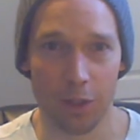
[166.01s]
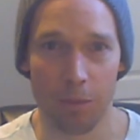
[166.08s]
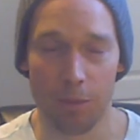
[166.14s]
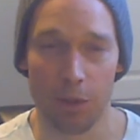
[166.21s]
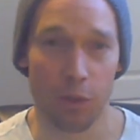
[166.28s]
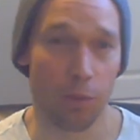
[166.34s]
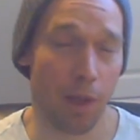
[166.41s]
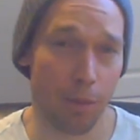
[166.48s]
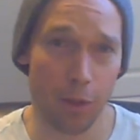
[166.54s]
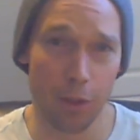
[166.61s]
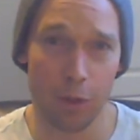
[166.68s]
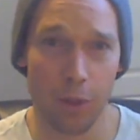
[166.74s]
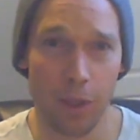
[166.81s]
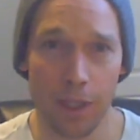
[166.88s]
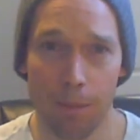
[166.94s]
Maybe you're
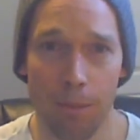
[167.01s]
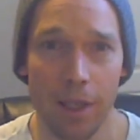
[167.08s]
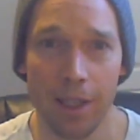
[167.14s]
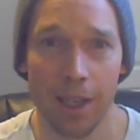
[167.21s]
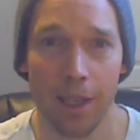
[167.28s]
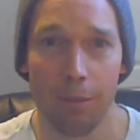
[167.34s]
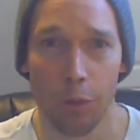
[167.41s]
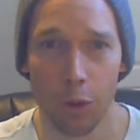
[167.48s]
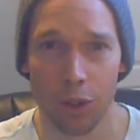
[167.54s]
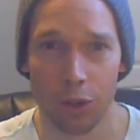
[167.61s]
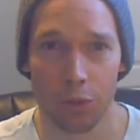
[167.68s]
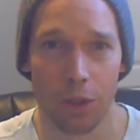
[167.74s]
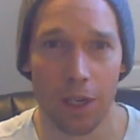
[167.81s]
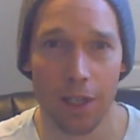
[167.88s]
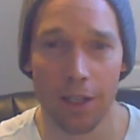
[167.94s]
doing a midnight moose
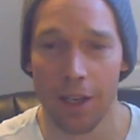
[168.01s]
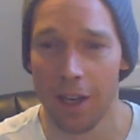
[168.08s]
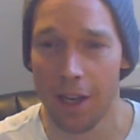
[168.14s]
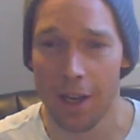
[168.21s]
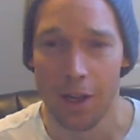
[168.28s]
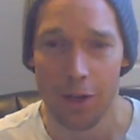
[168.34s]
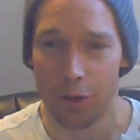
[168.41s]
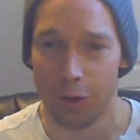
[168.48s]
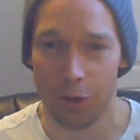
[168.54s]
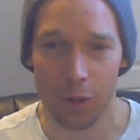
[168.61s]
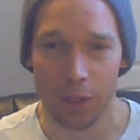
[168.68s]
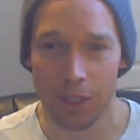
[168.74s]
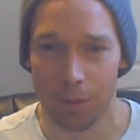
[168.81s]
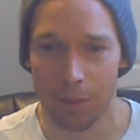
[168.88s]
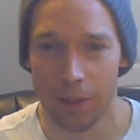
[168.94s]
run, you're doing
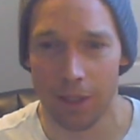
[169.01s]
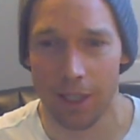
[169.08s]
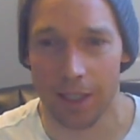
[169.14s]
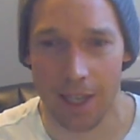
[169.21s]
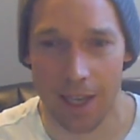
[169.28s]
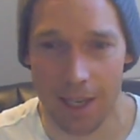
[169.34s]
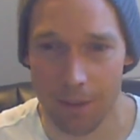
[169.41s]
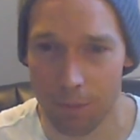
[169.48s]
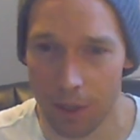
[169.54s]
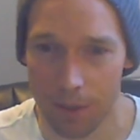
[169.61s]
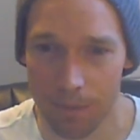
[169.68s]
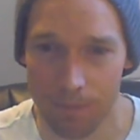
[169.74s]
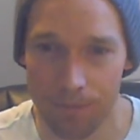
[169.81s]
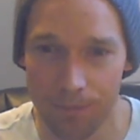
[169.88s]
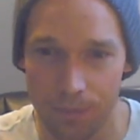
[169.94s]
something like that,
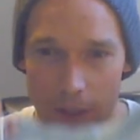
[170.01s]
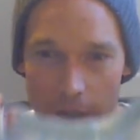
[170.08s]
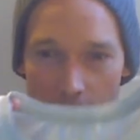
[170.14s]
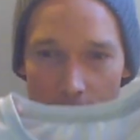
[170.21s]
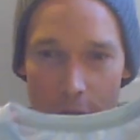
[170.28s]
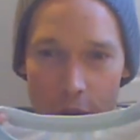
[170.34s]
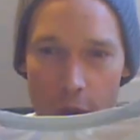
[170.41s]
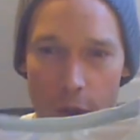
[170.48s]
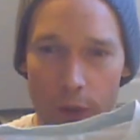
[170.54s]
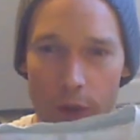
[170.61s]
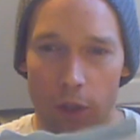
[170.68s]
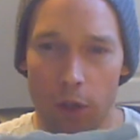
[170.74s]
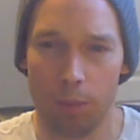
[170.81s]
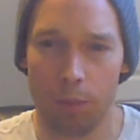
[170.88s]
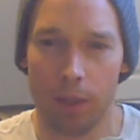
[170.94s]
but the shoulder
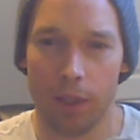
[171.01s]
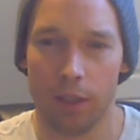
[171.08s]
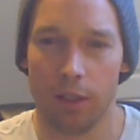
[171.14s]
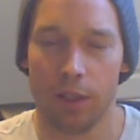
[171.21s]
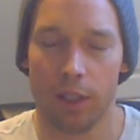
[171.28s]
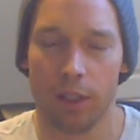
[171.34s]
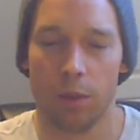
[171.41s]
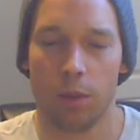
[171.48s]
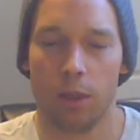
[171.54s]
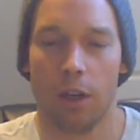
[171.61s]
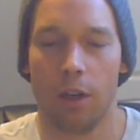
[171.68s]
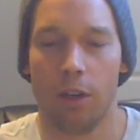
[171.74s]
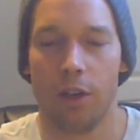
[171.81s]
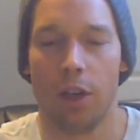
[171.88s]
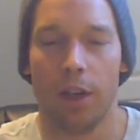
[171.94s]
openings on this one
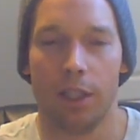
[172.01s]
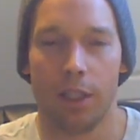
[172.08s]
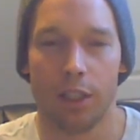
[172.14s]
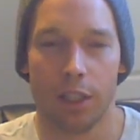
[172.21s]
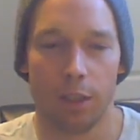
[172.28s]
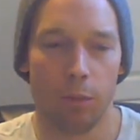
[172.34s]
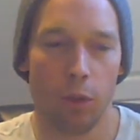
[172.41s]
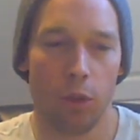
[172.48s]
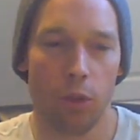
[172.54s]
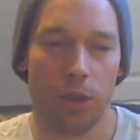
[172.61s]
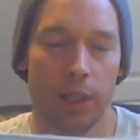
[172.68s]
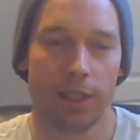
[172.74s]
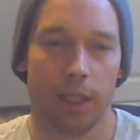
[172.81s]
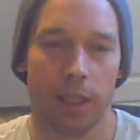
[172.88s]
are not as smooth as the